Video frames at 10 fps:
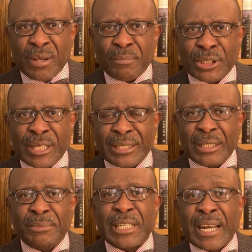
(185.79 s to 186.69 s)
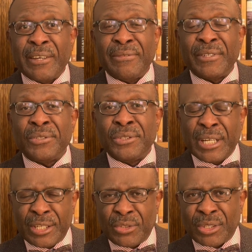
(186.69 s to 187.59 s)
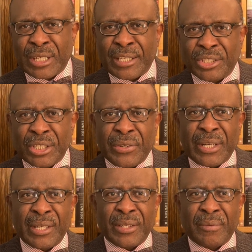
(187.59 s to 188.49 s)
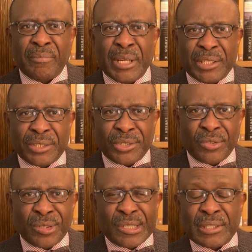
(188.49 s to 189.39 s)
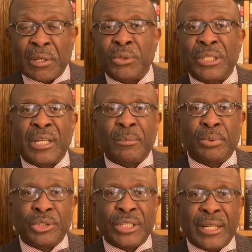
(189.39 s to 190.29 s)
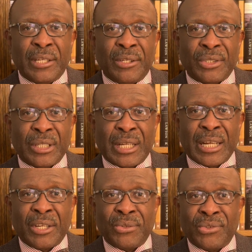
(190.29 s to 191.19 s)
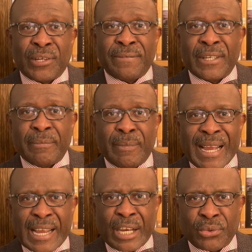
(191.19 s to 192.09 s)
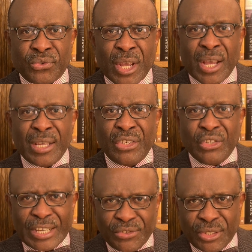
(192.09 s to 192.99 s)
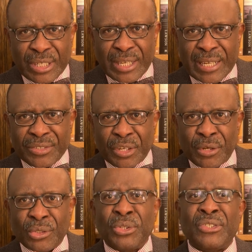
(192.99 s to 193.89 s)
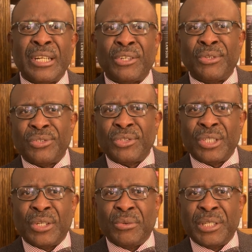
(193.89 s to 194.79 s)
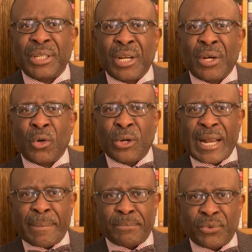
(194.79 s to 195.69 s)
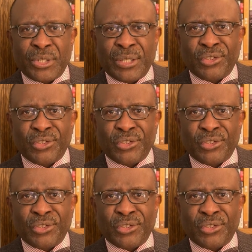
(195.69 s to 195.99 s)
But our deep dive today is on Nigeria. The major cities, including Abuja, Lagos, and Kano, suffered blackouts yesterday as the country's electricity grid collapsed in the